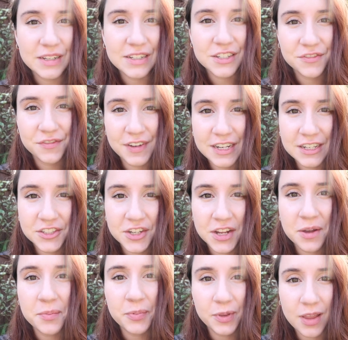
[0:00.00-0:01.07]
We just finished
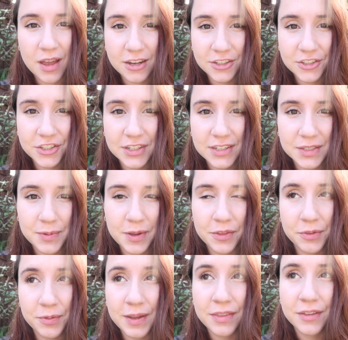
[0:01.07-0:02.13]
up lunch. It's about
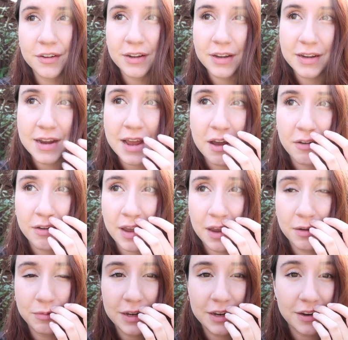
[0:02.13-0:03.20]
three thirty now,
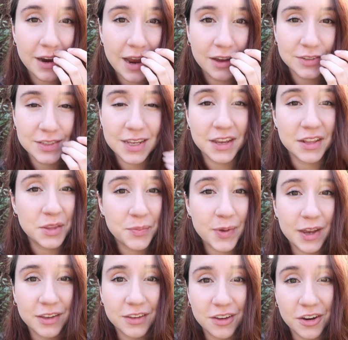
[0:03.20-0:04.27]
and we are outside in the
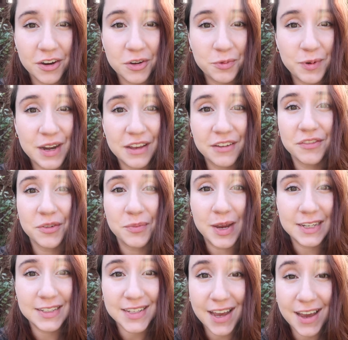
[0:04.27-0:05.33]
backyard waiting for
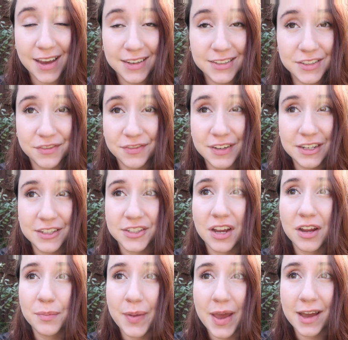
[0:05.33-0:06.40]
my dad to finish
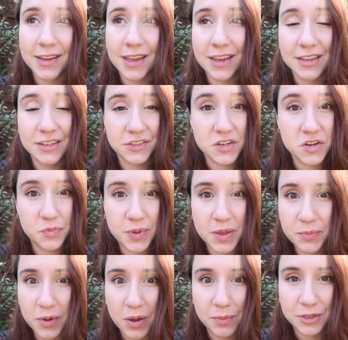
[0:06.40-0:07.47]
unpacking his new
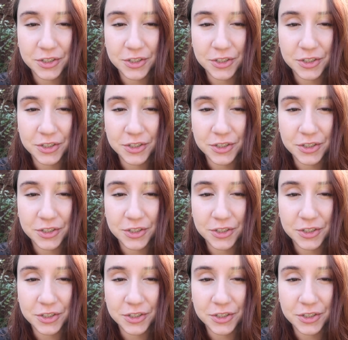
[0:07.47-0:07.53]
pinball